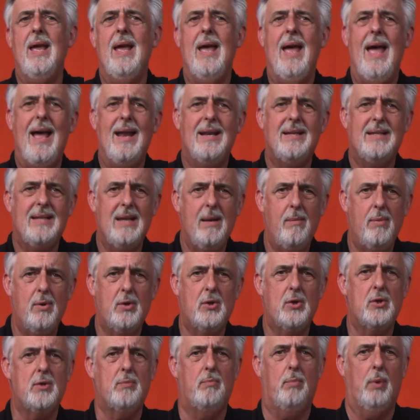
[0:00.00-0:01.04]
At
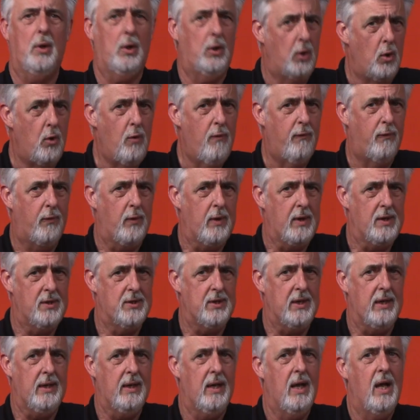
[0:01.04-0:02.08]
temperatures below
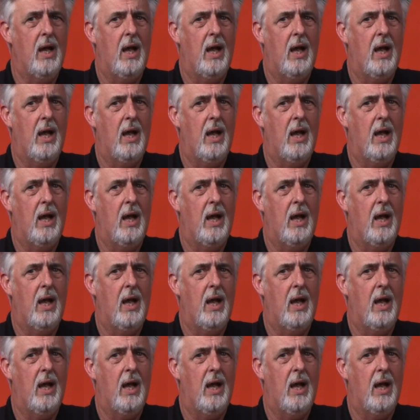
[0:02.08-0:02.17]
freezing,